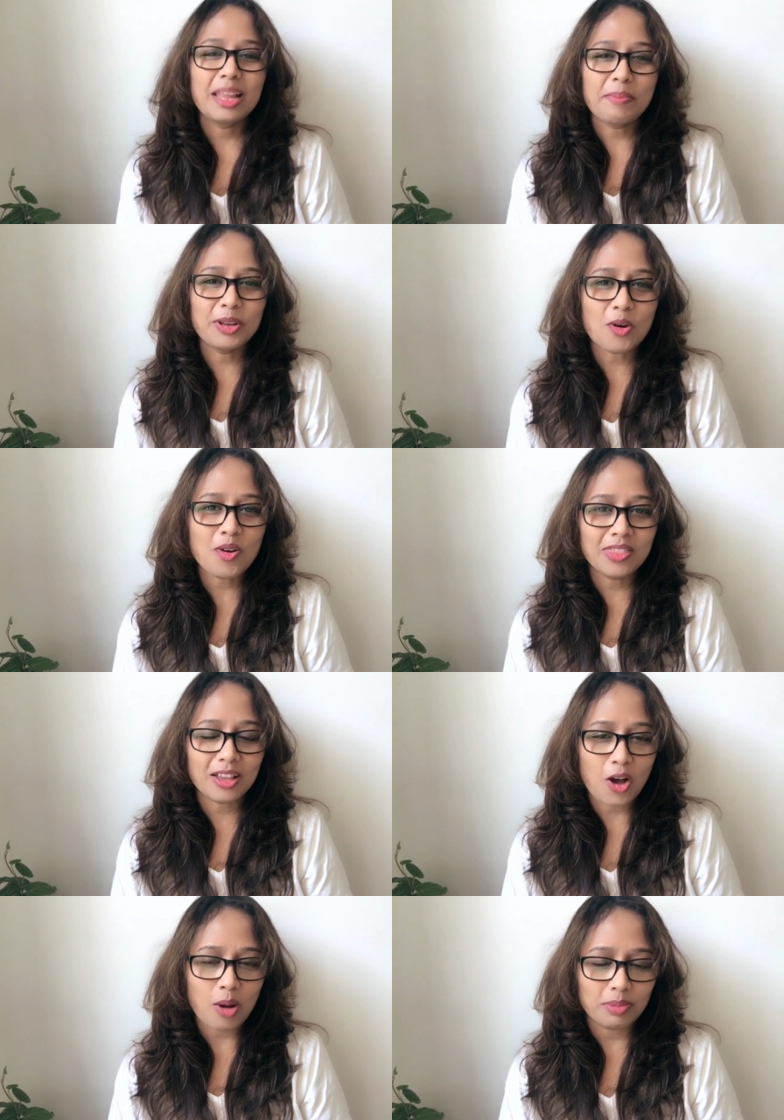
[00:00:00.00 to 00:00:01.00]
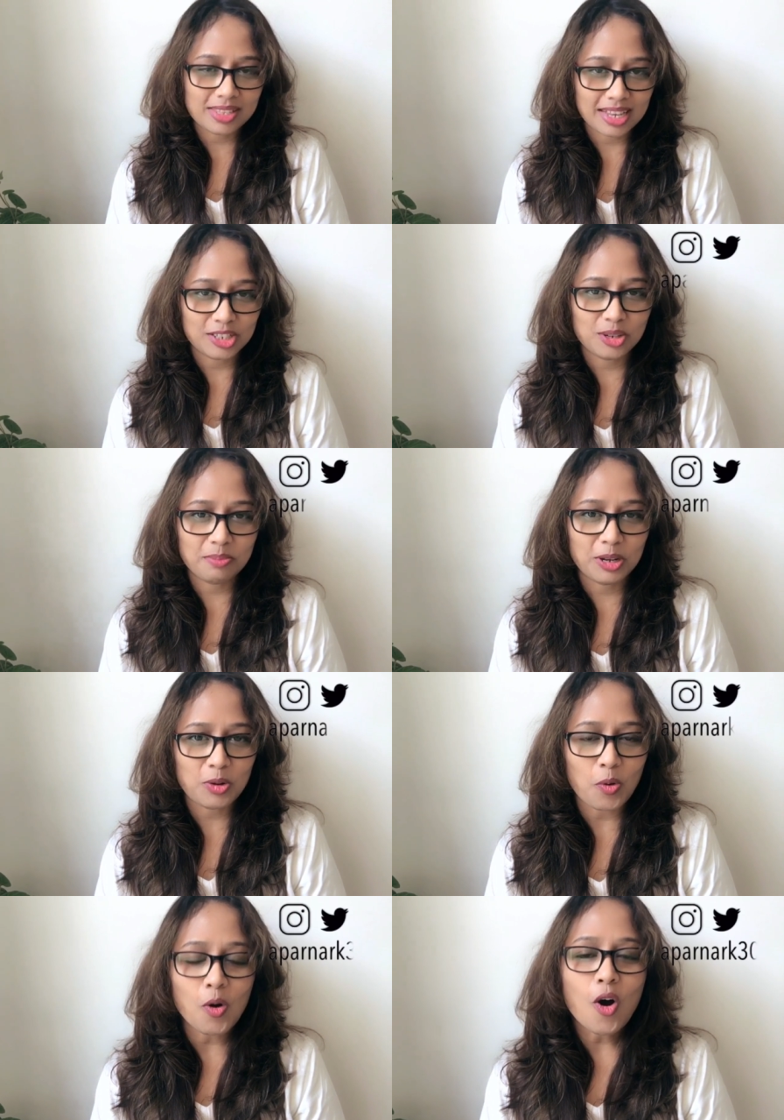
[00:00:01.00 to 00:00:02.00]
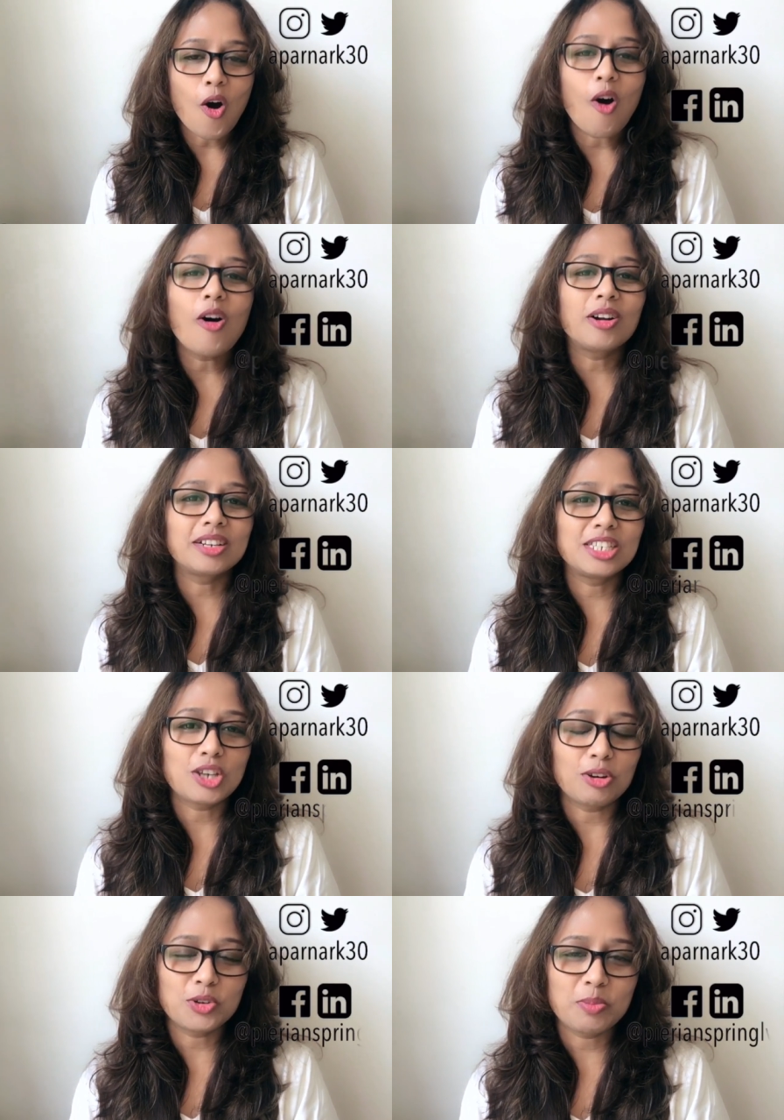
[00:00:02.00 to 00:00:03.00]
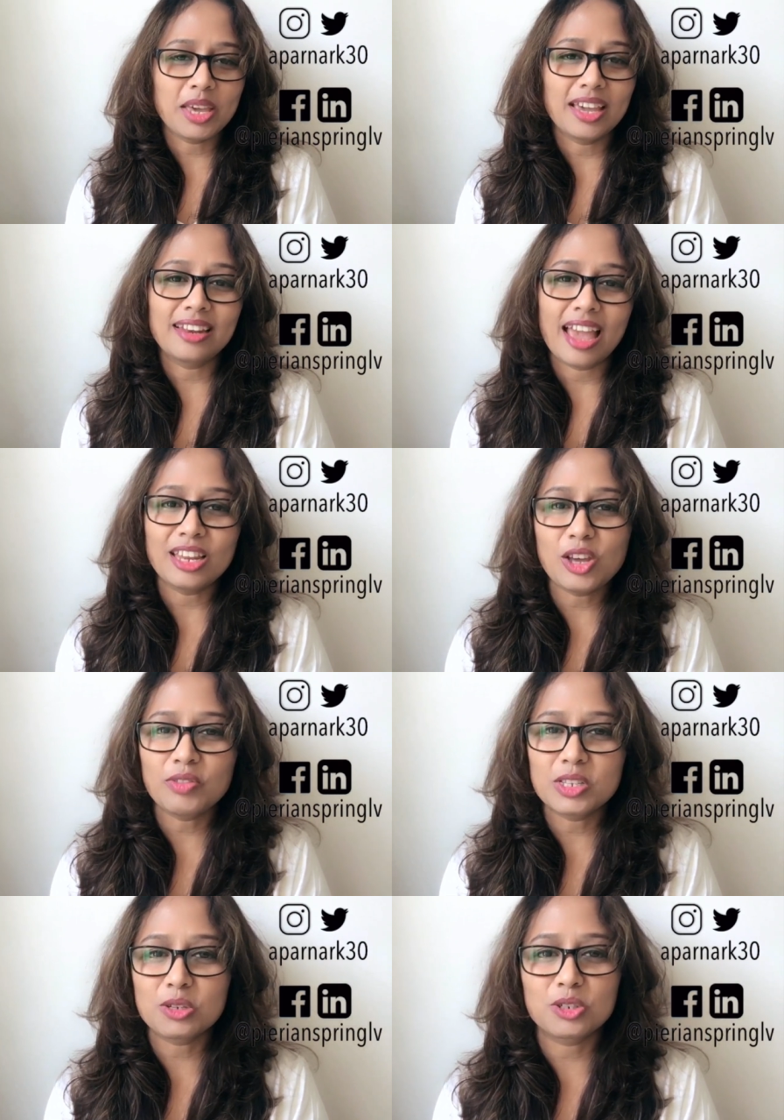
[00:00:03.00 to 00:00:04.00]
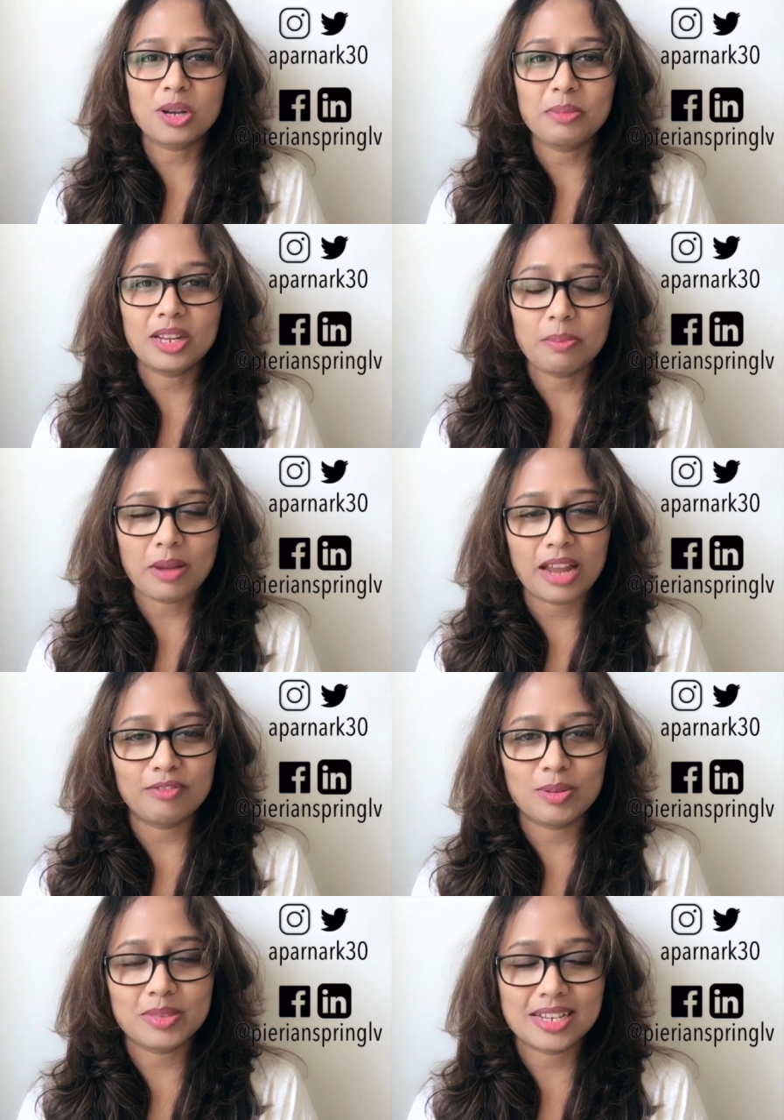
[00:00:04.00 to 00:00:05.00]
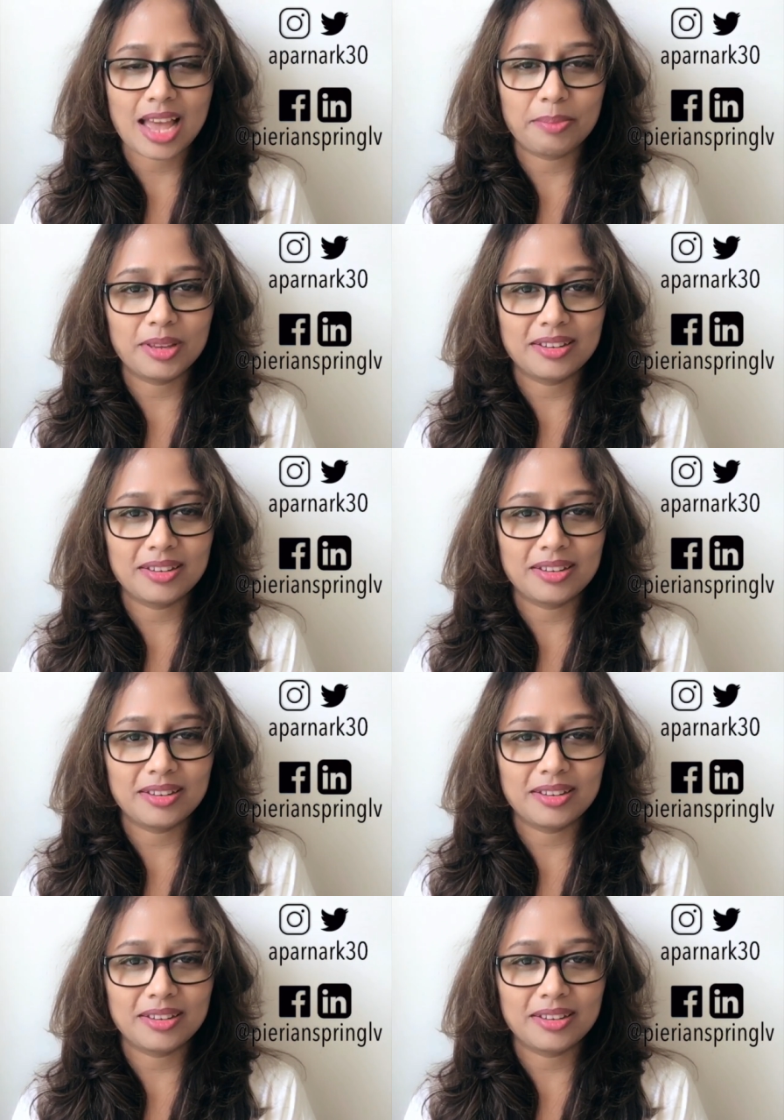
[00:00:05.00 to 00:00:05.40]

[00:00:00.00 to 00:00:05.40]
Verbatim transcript: Let me know in the comment section below, or reach out to me in any of the social media platforms that I'm